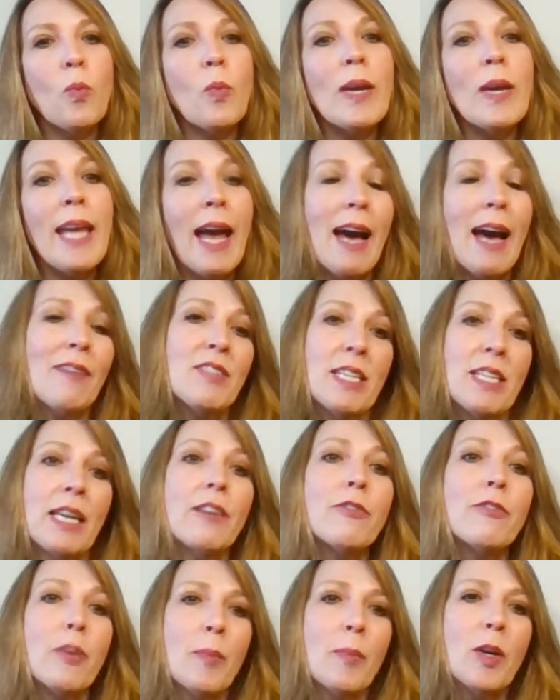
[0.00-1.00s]
we have to
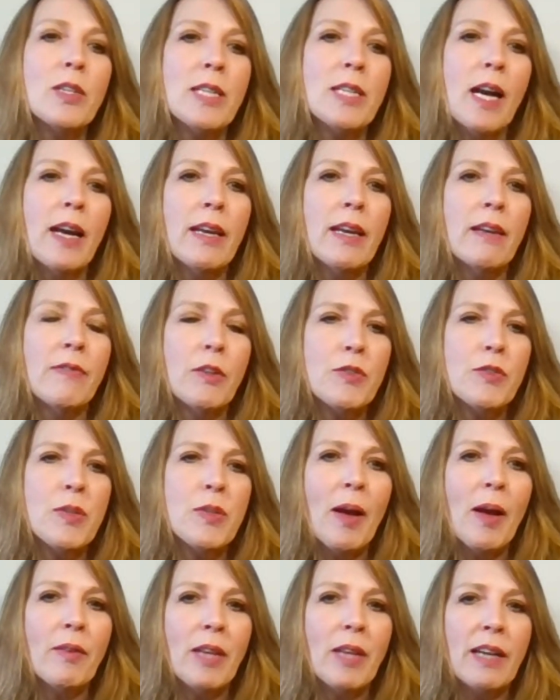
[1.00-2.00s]
get from our diet. And there's
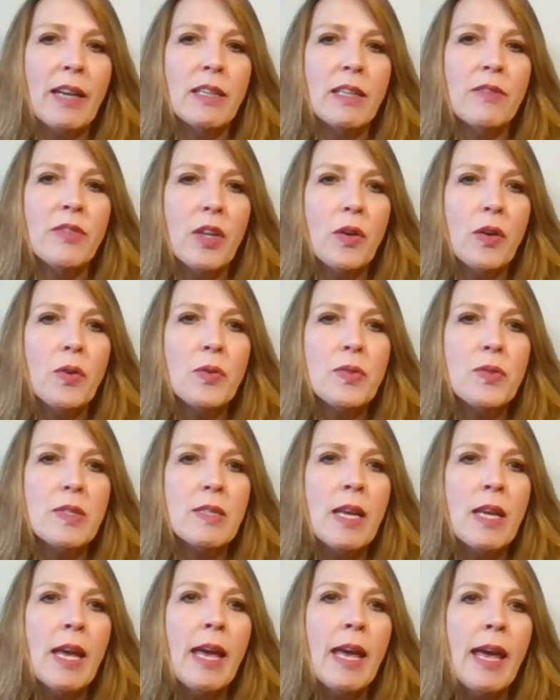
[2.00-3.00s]
about 9 of those.